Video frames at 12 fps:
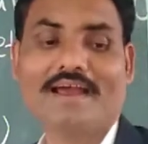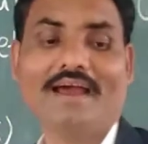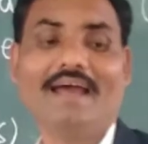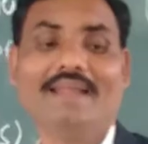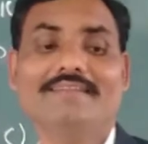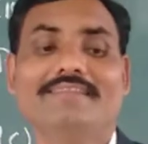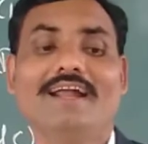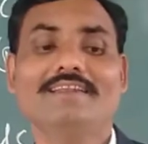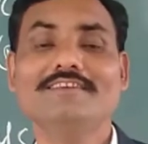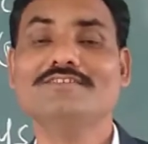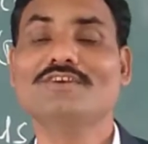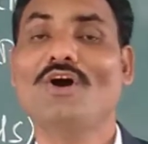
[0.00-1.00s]
and that
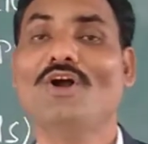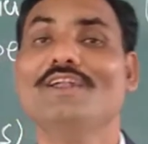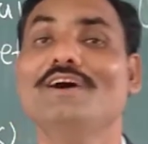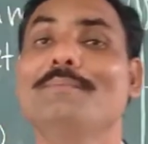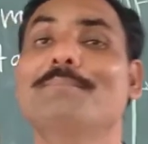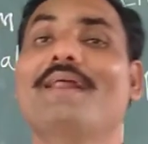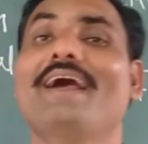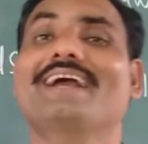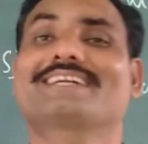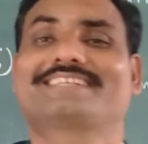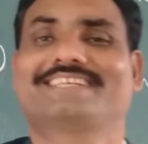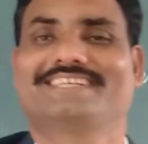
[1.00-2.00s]
is called a
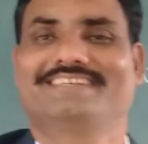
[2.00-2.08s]
bract.